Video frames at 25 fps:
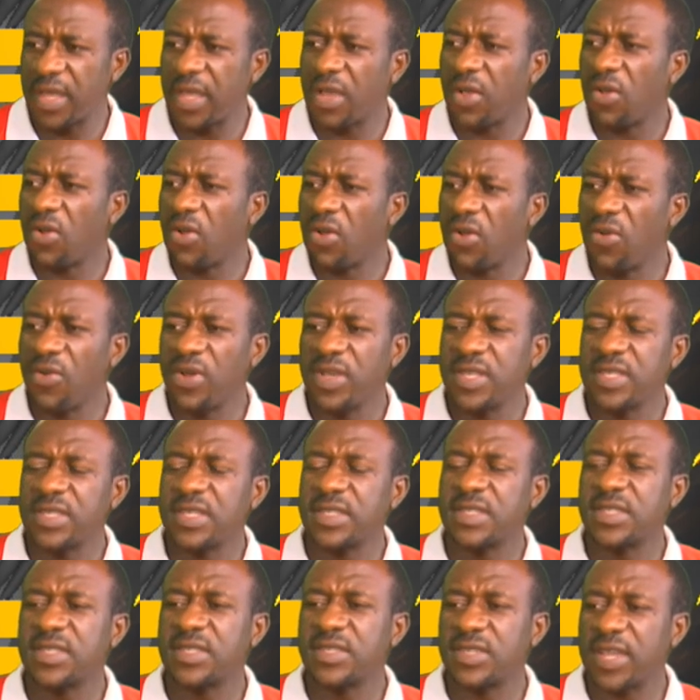always
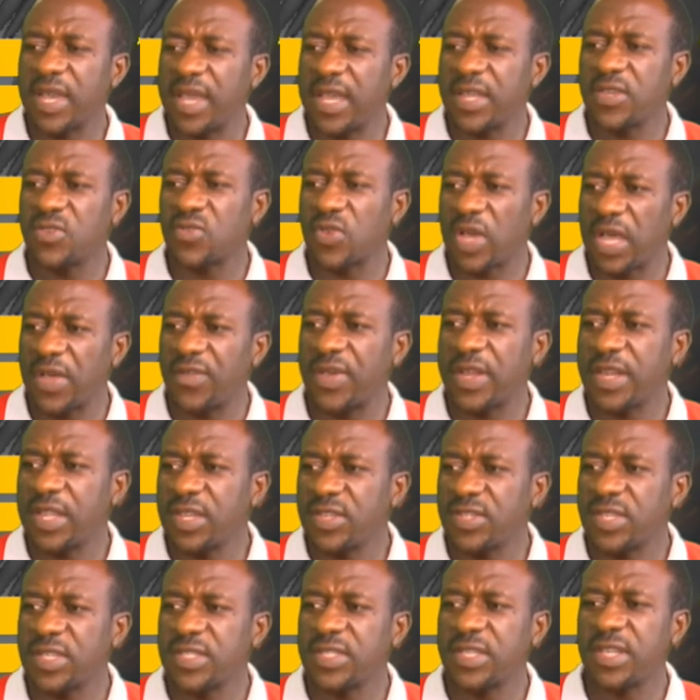try to have an
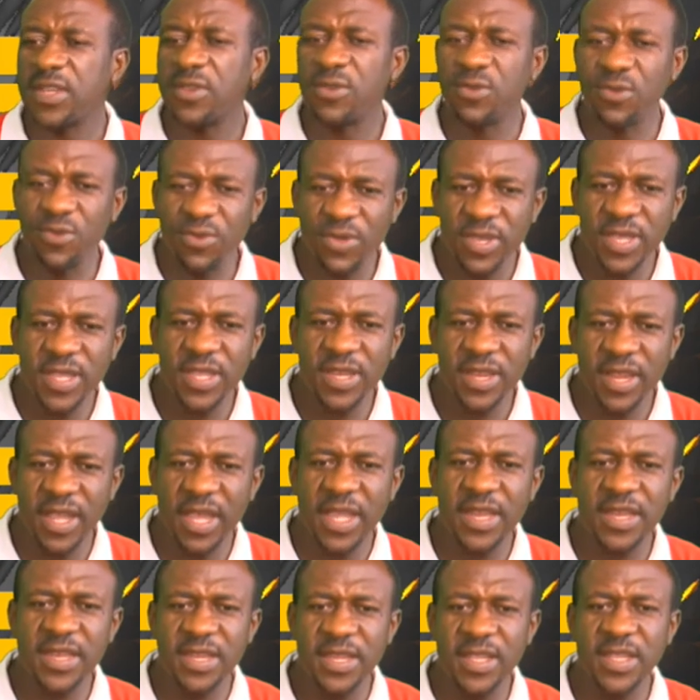interest in looking
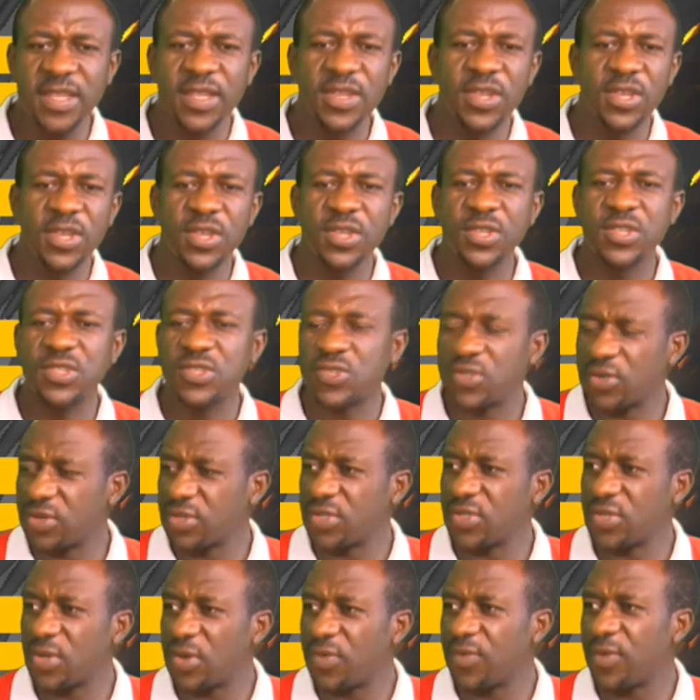at the
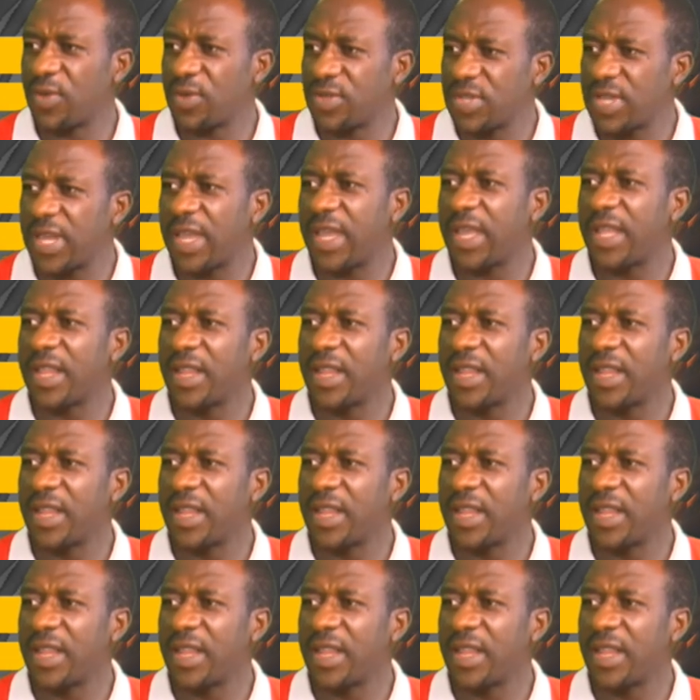structure of your child.